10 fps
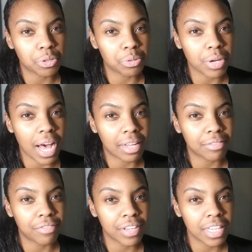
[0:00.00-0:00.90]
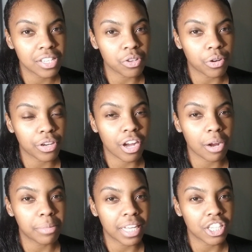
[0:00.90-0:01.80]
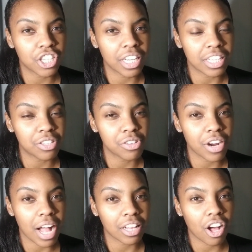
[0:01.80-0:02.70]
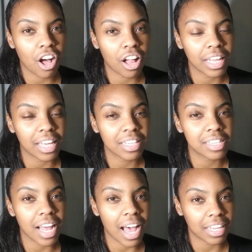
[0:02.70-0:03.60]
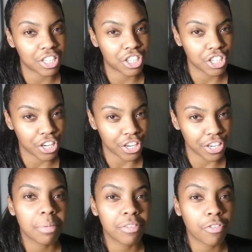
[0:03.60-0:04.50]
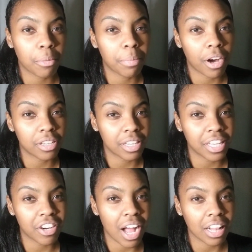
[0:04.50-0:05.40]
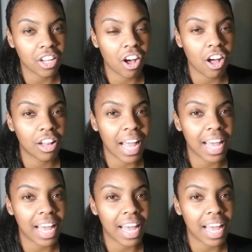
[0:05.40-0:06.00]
to add fizz or carbonation into your alcohol is to add sugar before bottling your alcohol.